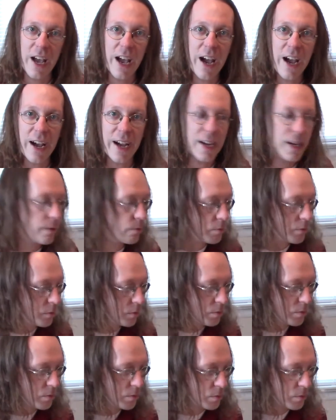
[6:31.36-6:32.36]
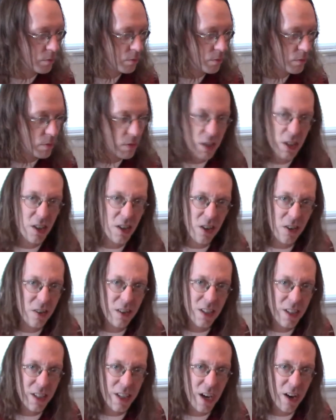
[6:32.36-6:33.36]
A. You don't
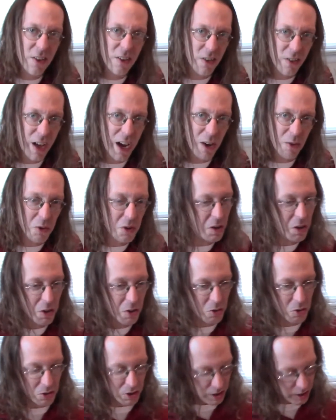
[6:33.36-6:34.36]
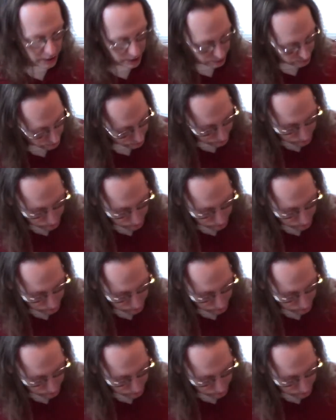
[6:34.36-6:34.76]
encounter that one a whole lot.